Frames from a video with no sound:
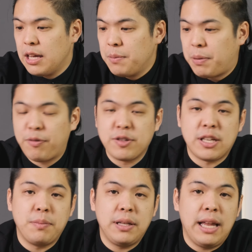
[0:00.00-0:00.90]
But for
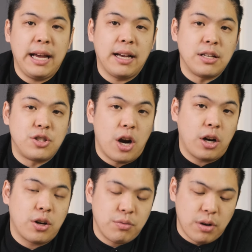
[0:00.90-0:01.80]
something like a
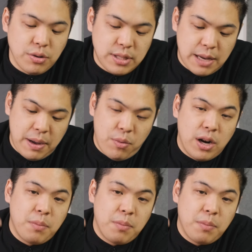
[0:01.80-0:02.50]
darker roast, I might want